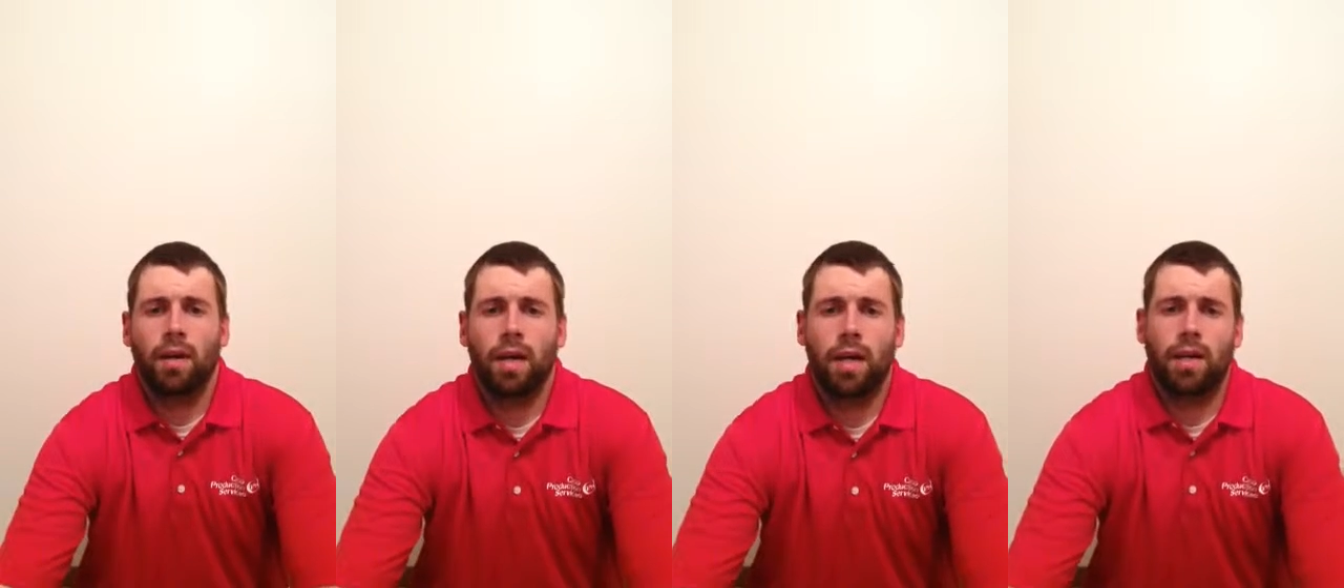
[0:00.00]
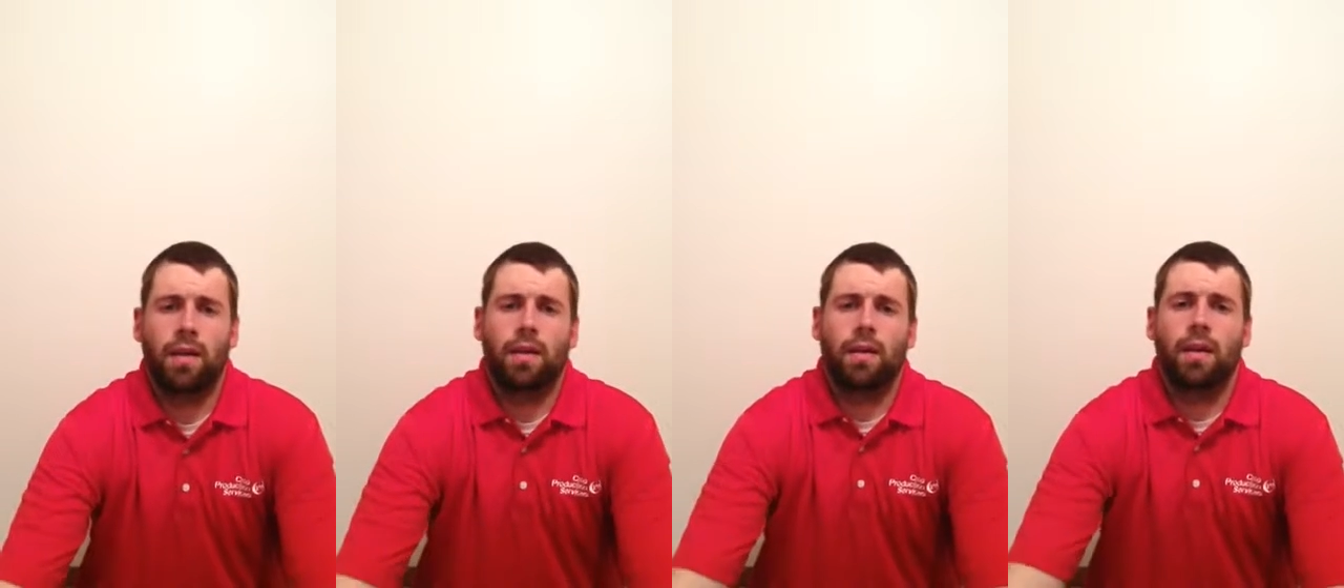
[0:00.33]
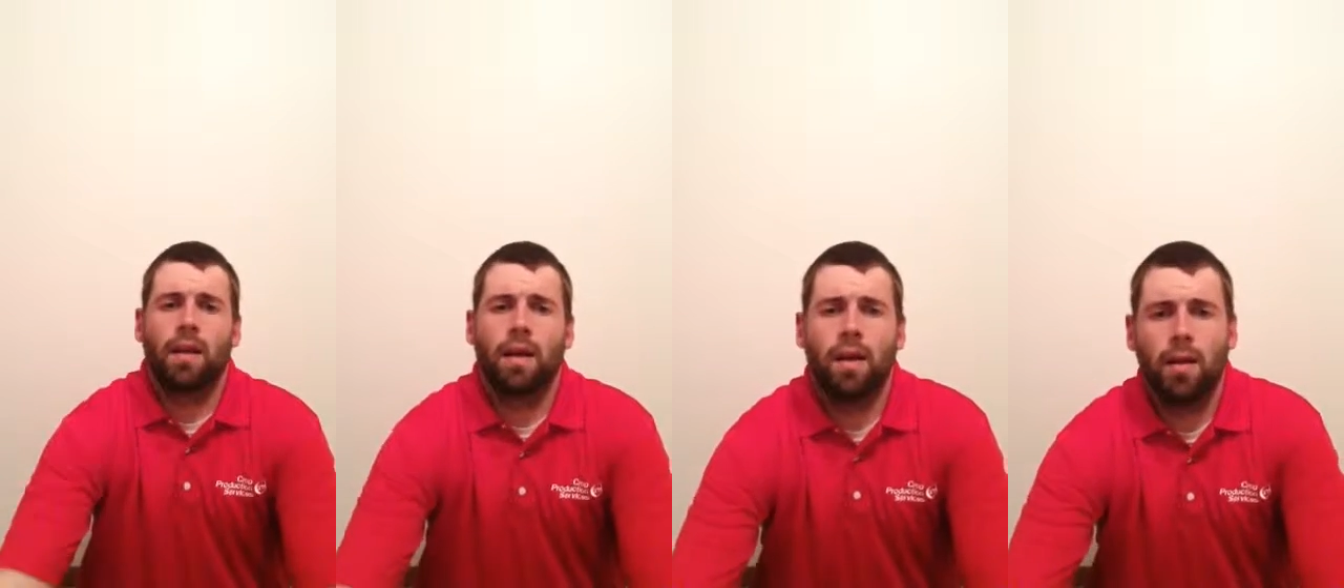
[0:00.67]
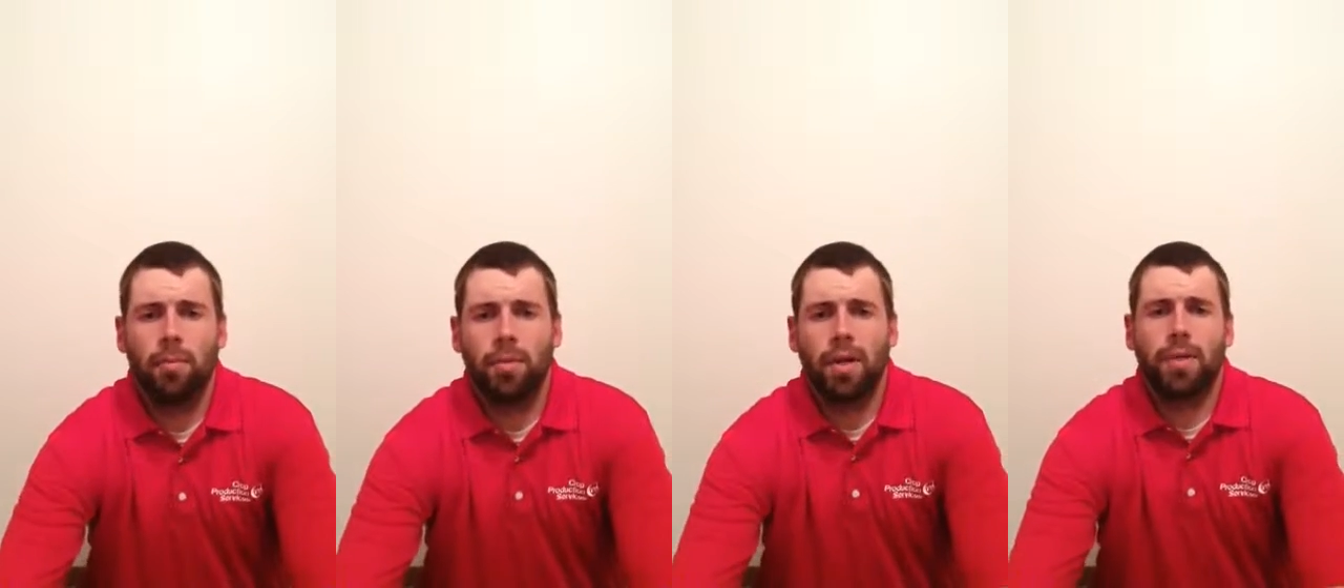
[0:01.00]
Hi,
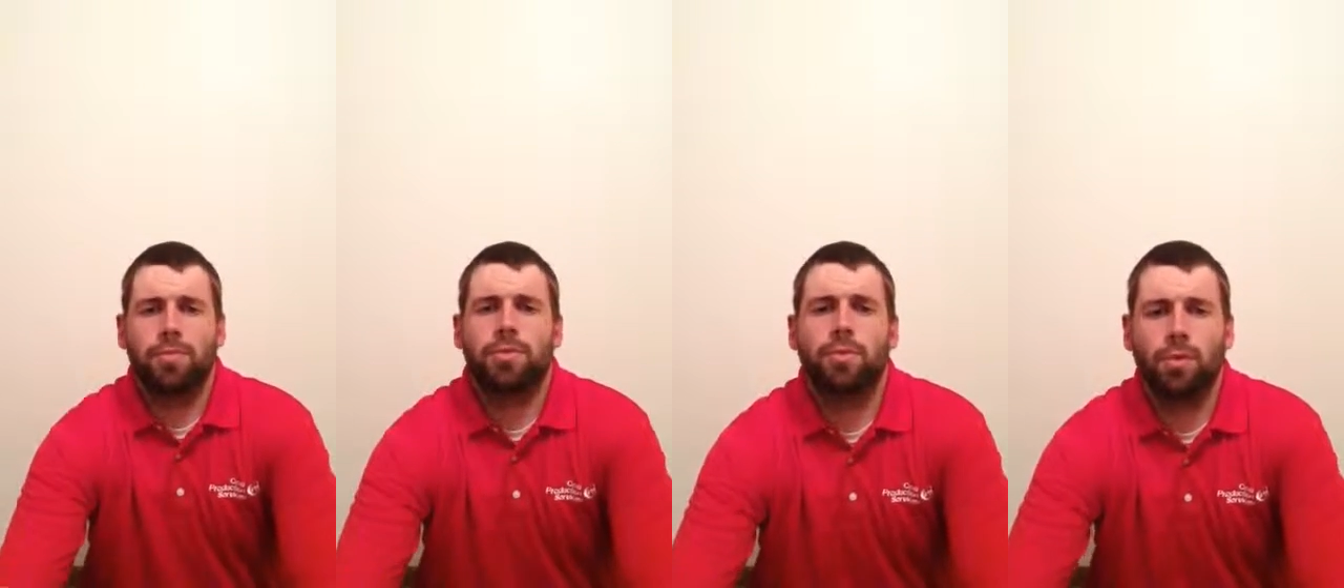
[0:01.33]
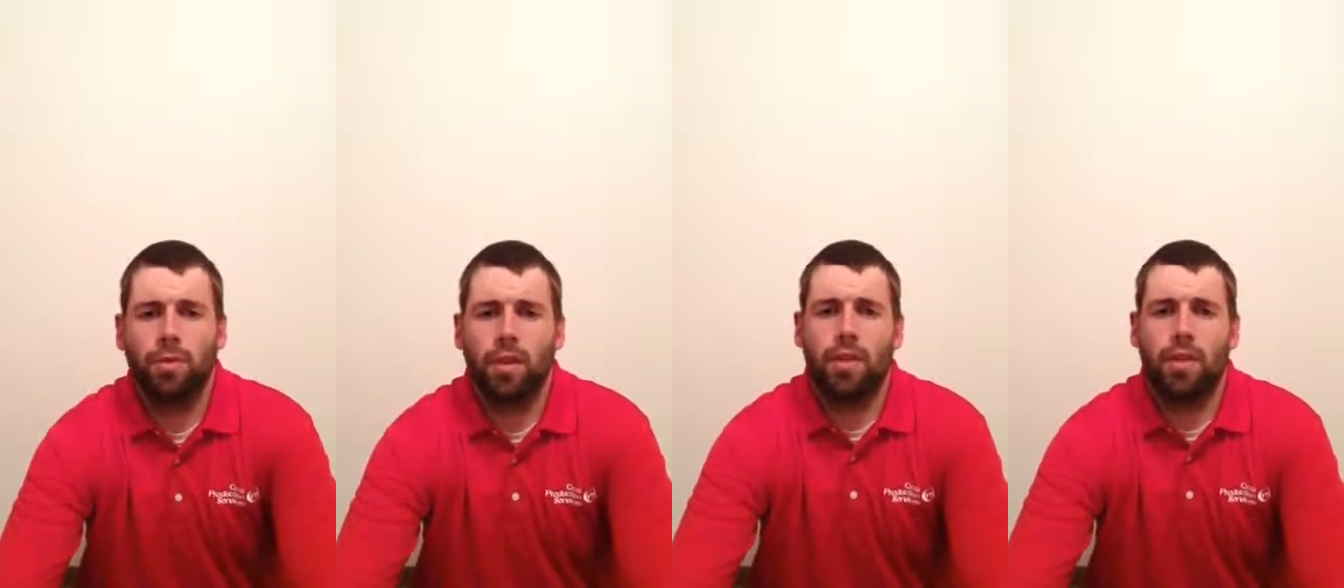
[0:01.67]
my name's Joel,